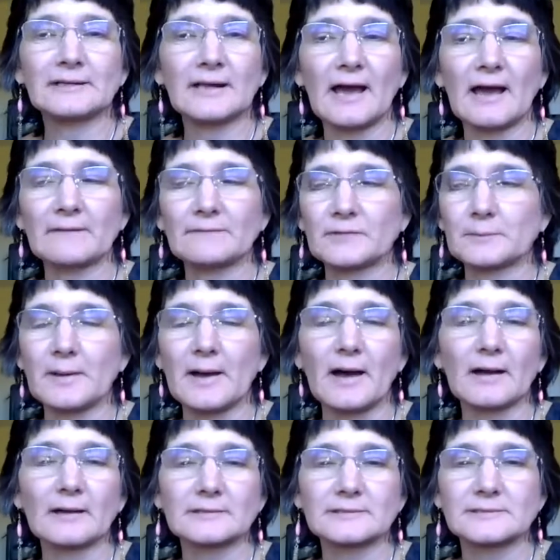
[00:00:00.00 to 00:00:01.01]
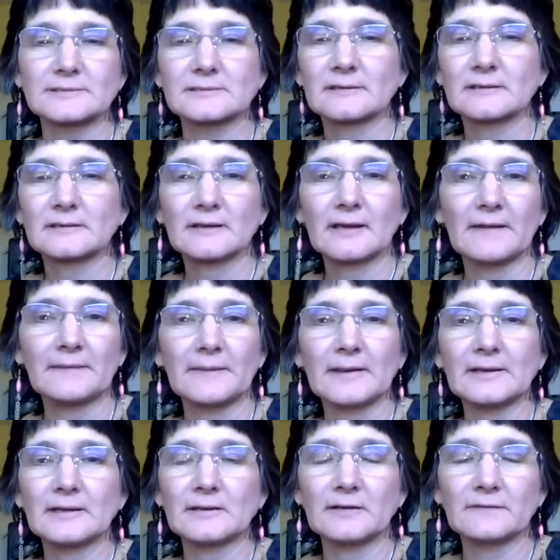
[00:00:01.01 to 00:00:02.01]
to have the box. And
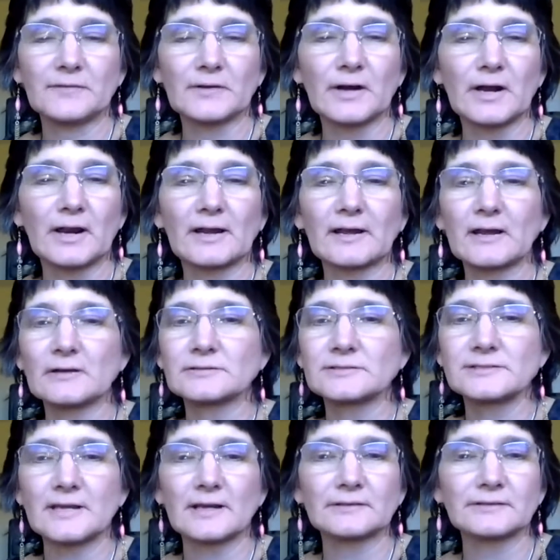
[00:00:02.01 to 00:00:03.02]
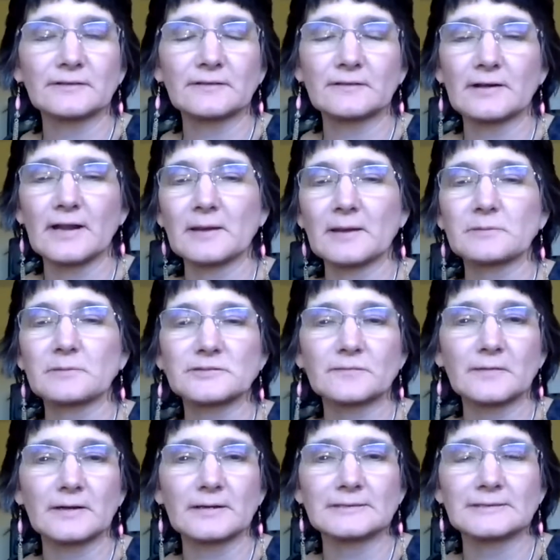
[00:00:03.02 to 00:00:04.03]
then if they're going to go sell to their neighbors'
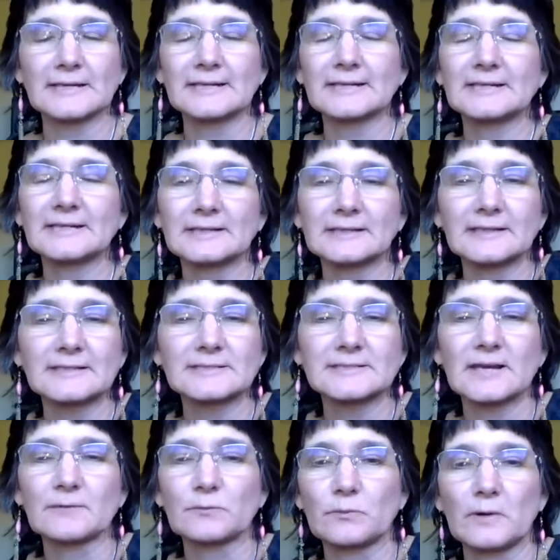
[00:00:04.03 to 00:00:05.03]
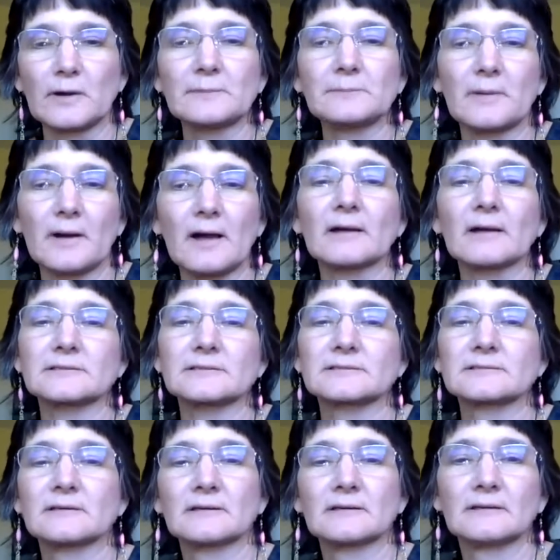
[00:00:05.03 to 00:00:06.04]
friends, they need to at least have one box.
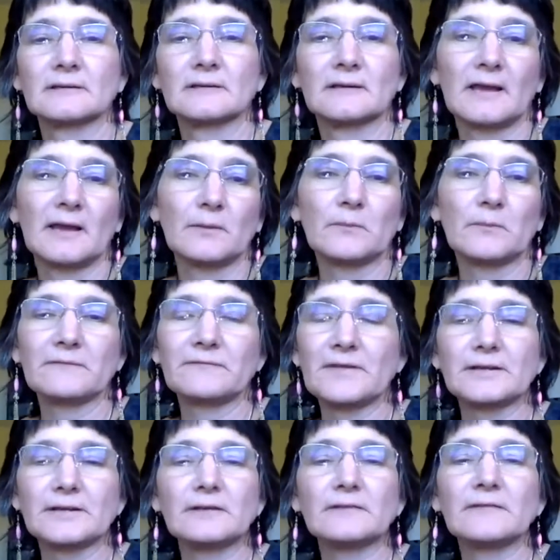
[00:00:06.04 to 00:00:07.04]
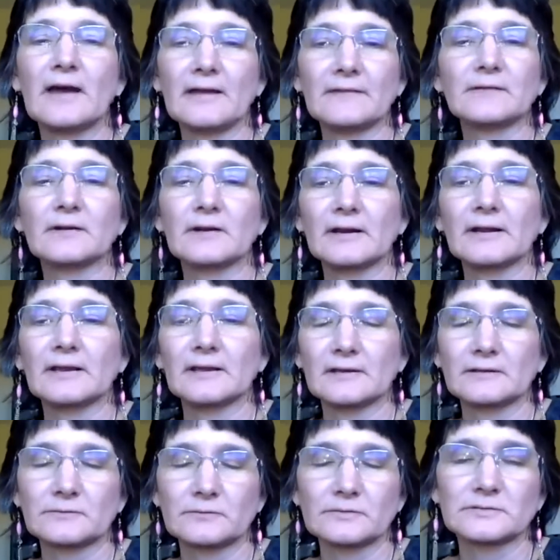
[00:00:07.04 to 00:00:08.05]
And when they do that, they're going to get
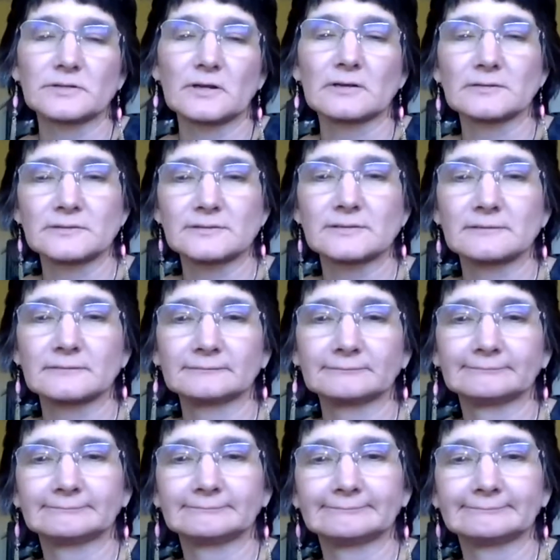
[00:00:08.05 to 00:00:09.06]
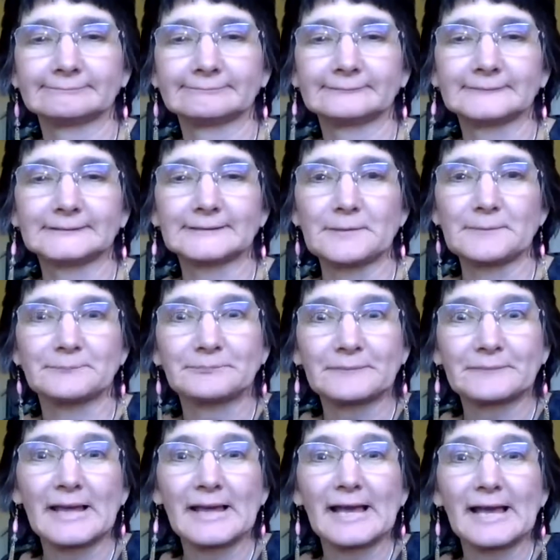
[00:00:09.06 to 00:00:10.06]
good results. So
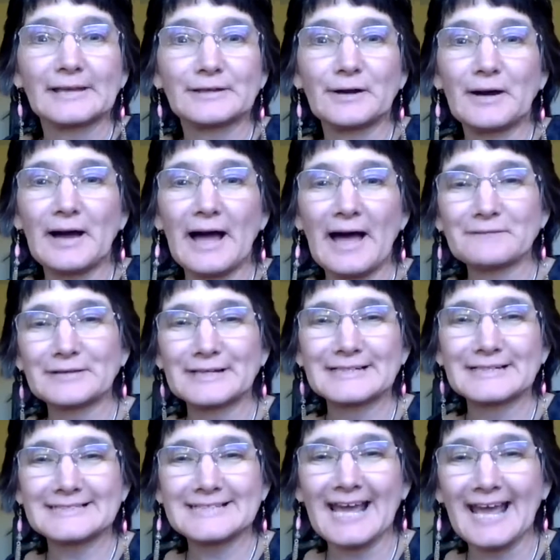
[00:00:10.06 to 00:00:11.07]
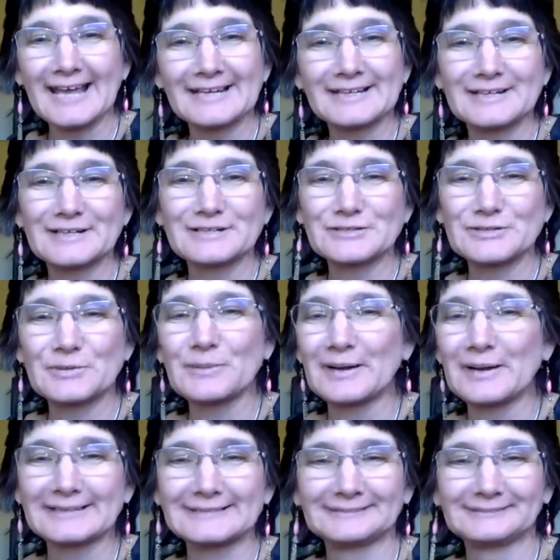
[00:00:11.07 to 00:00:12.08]
y'all have a good day. Enjoy.